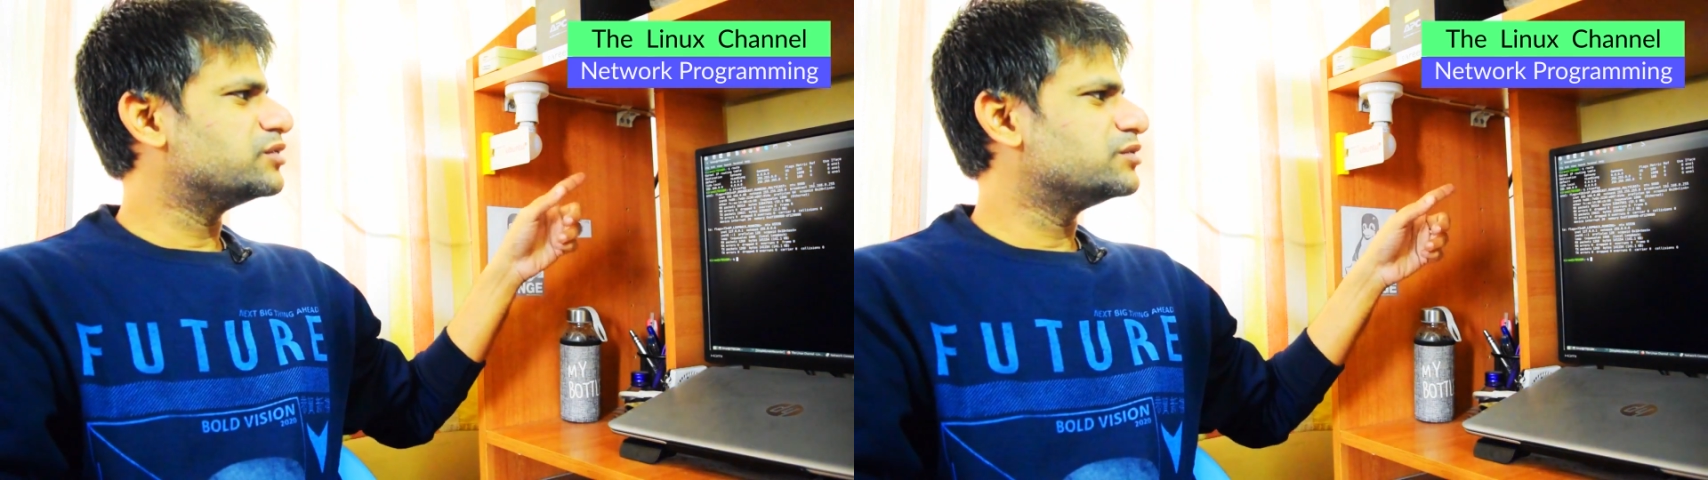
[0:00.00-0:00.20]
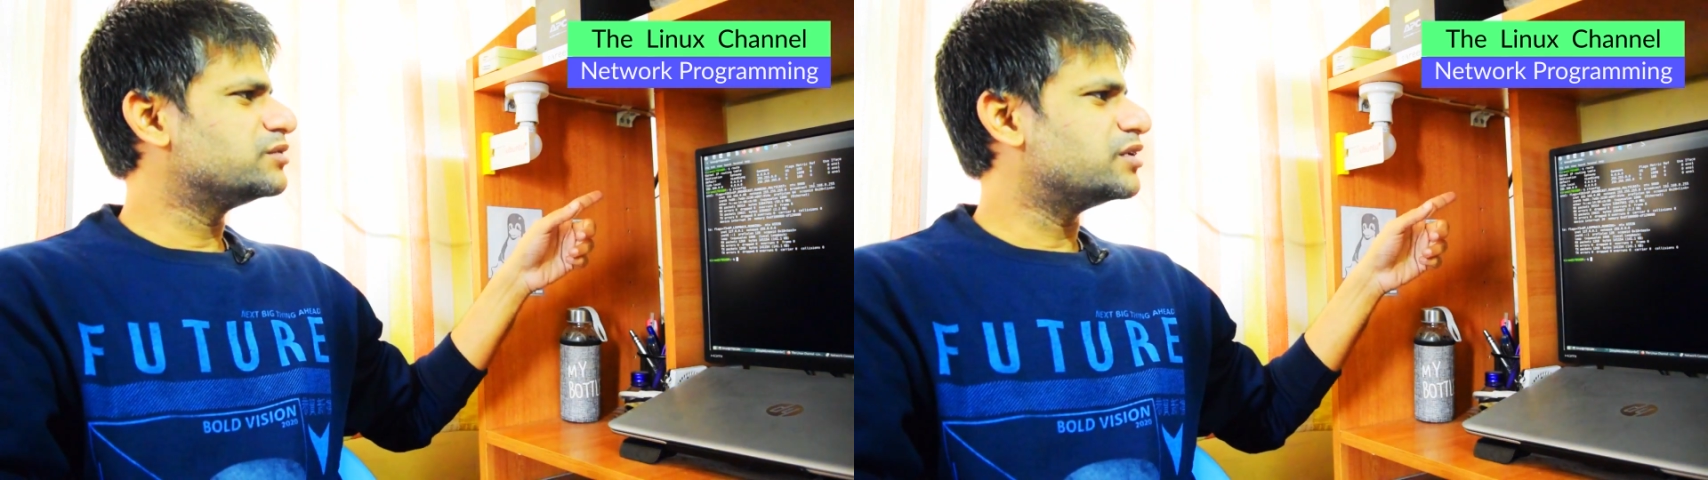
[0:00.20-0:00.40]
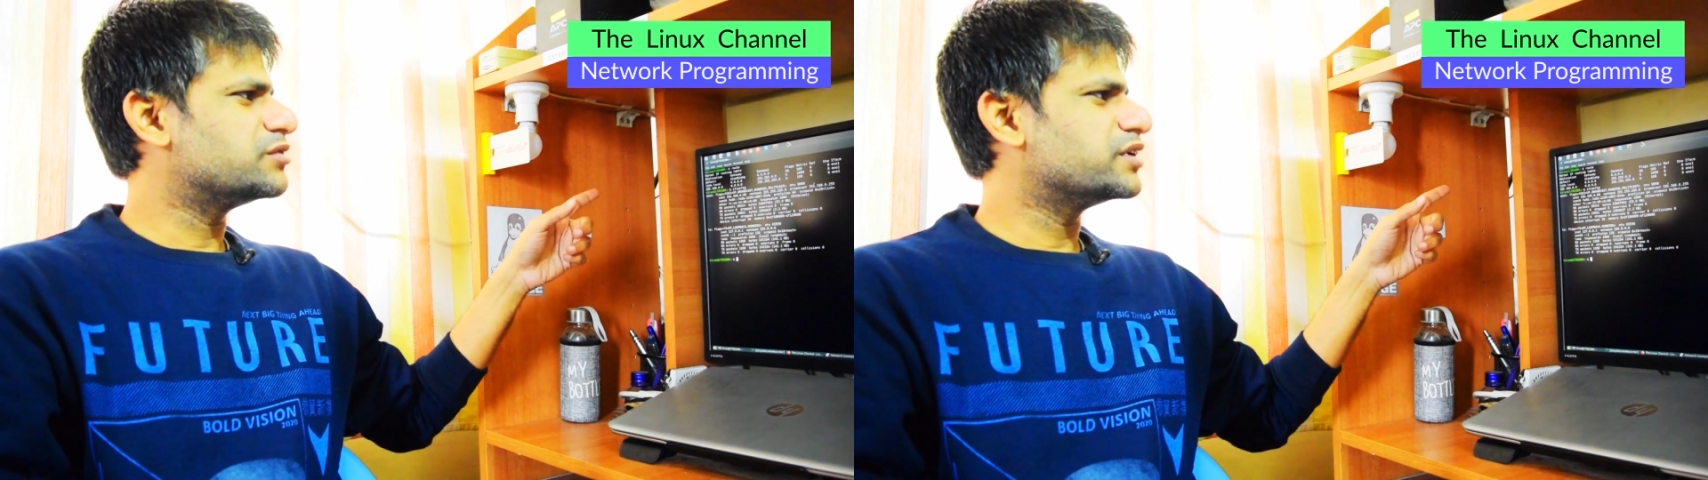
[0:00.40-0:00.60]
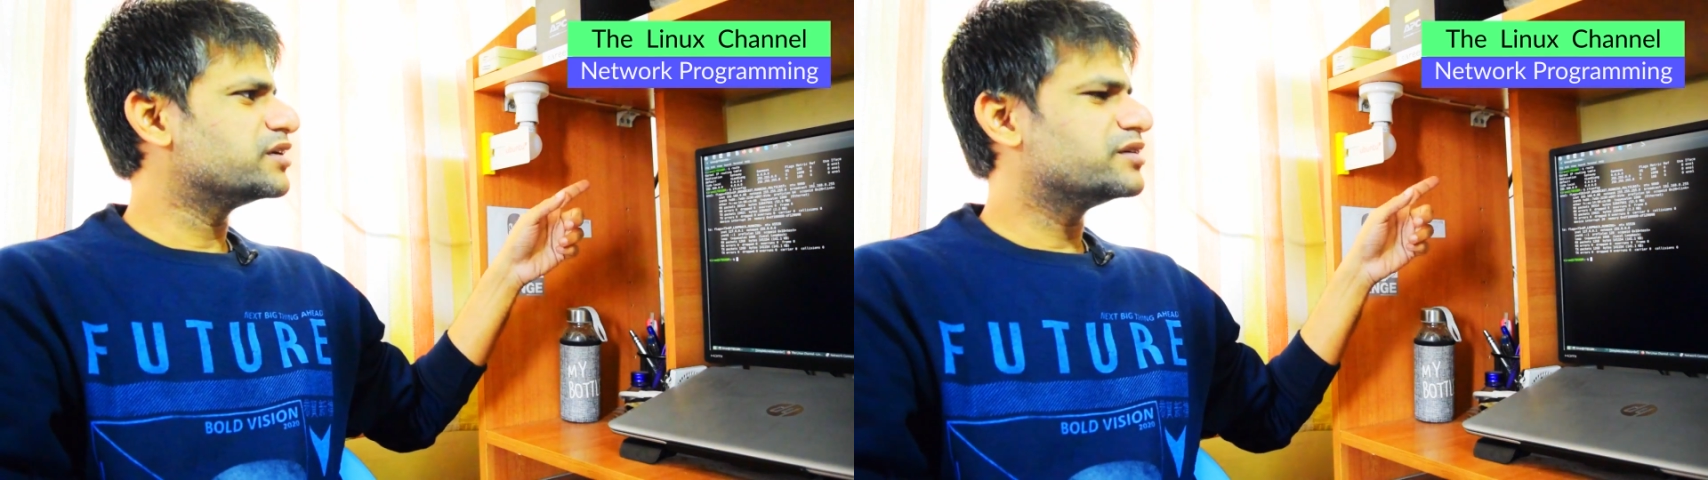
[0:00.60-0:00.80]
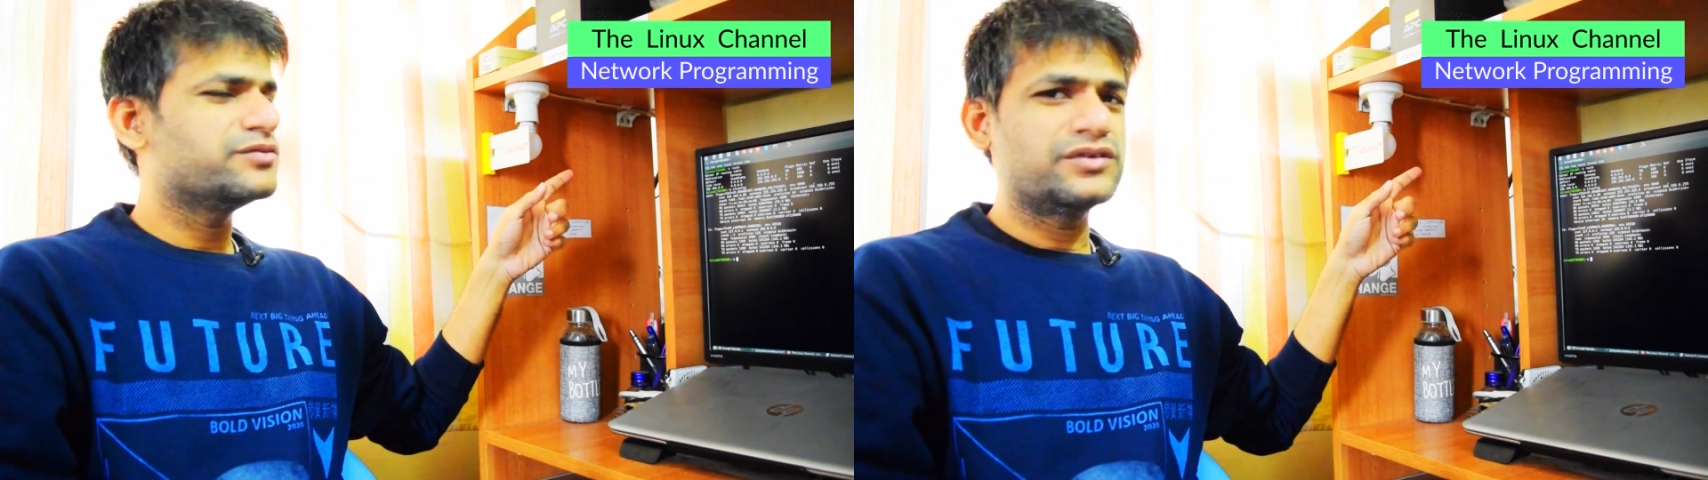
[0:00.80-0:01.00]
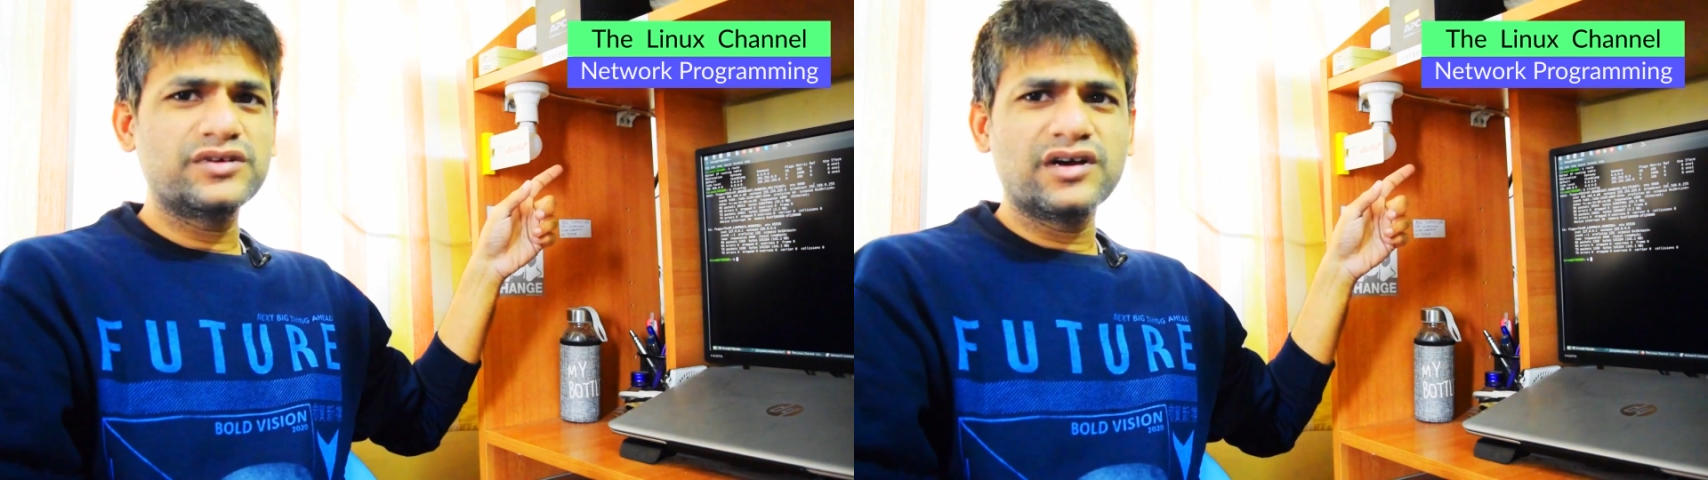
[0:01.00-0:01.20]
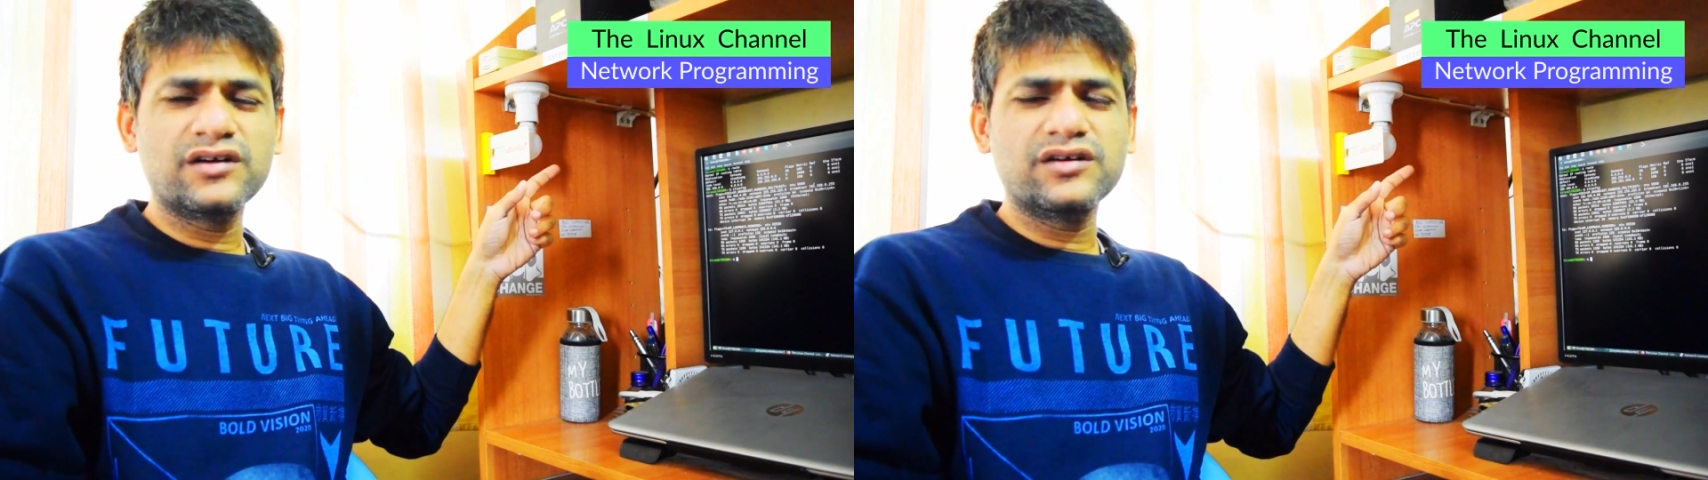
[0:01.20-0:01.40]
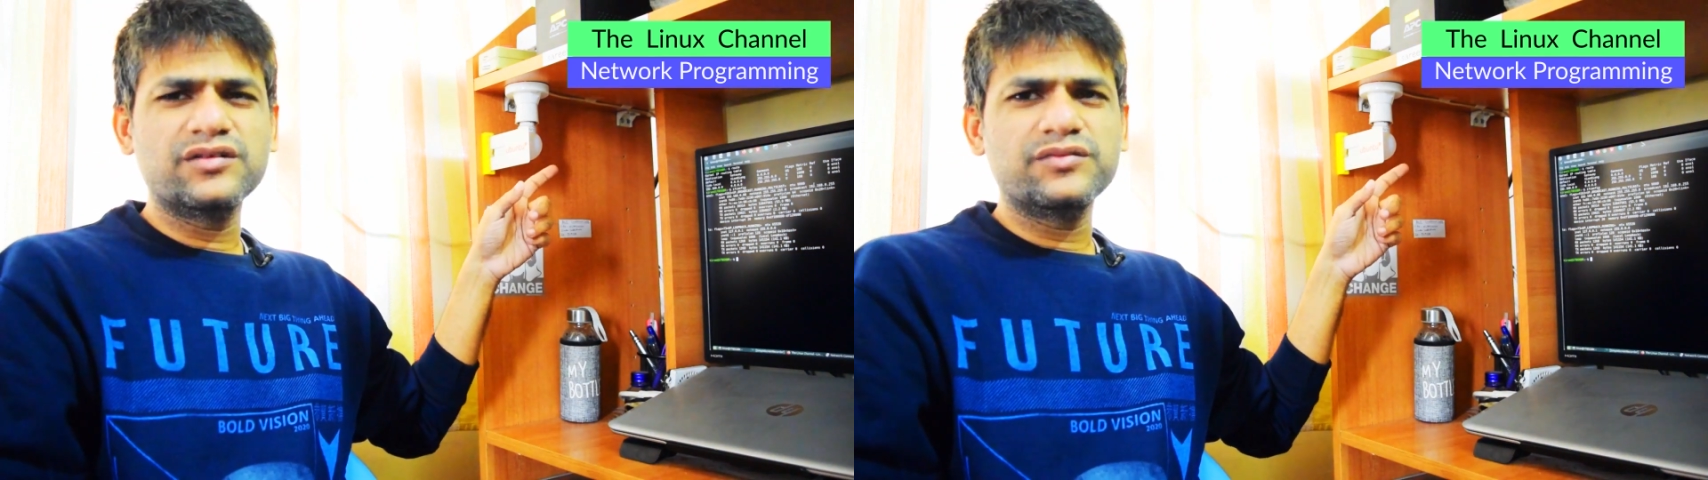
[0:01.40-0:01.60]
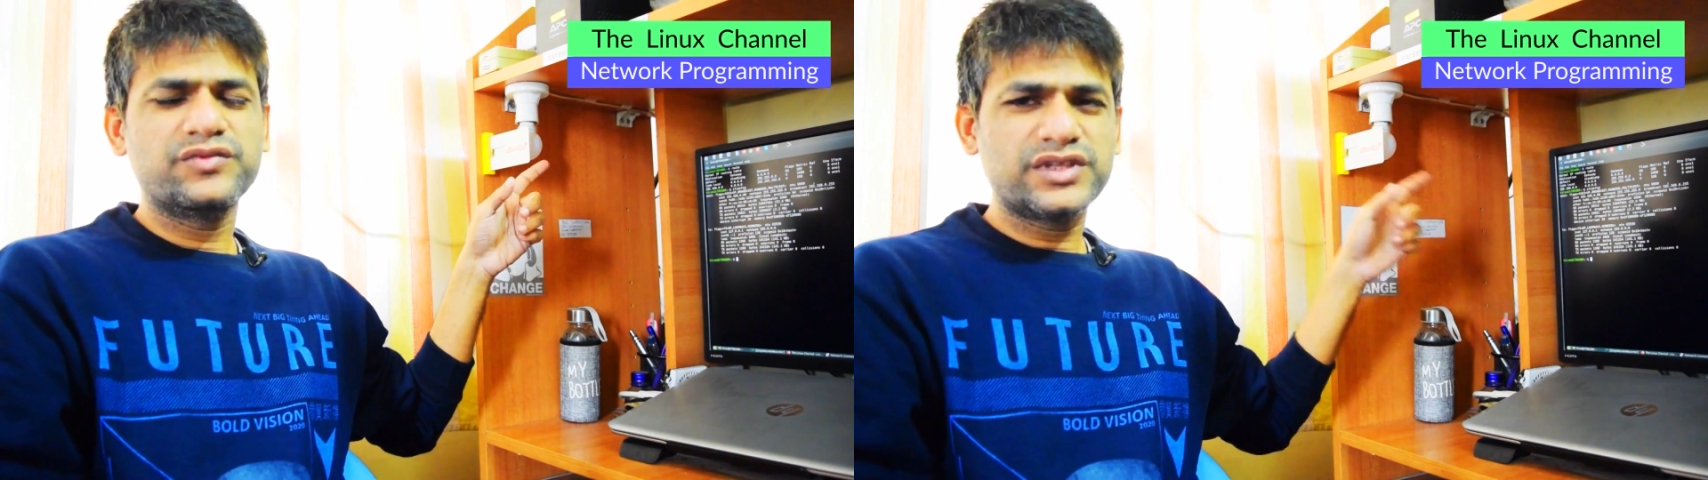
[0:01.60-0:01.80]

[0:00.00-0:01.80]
do routing uh,